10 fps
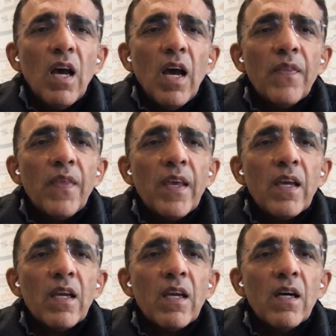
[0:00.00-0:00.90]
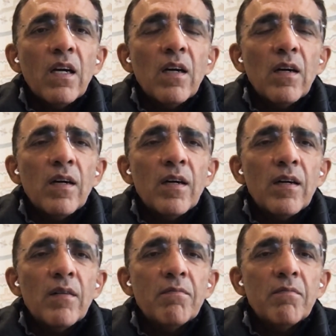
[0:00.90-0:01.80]
I think
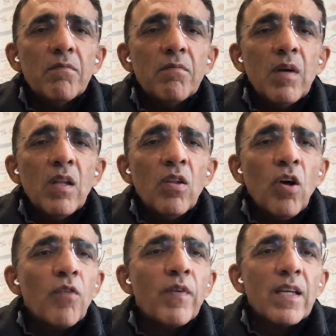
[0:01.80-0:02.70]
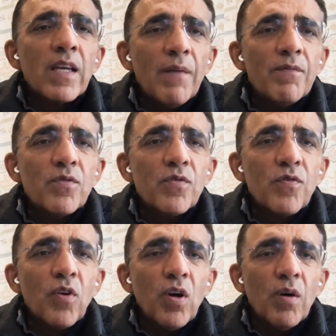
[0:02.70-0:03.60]
a lot of it comes
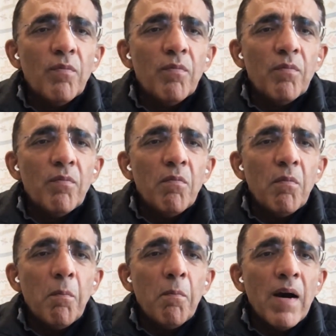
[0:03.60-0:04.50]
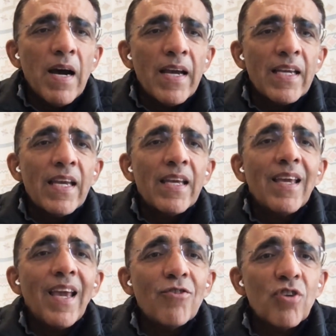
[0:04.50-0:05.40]
from my
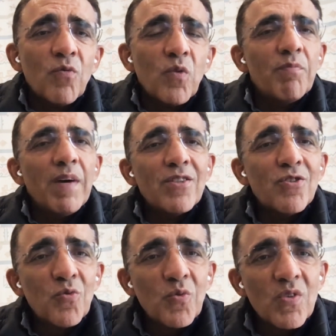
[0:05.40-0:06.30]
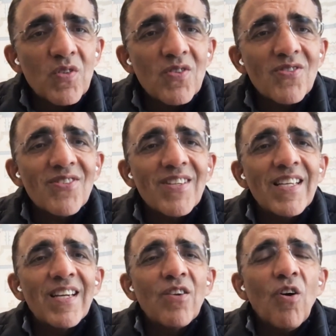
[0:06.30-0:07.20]
engaging with my students
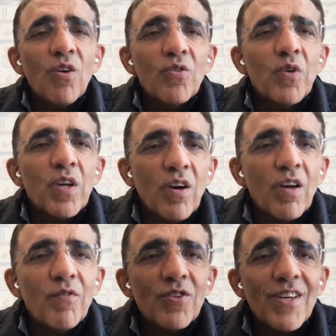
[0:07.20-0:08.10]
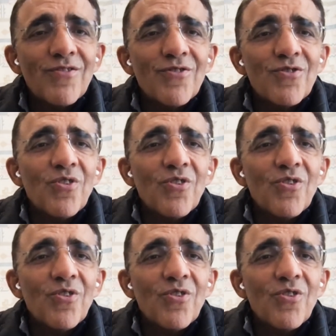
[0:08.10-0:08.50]
in an ongoing conversation.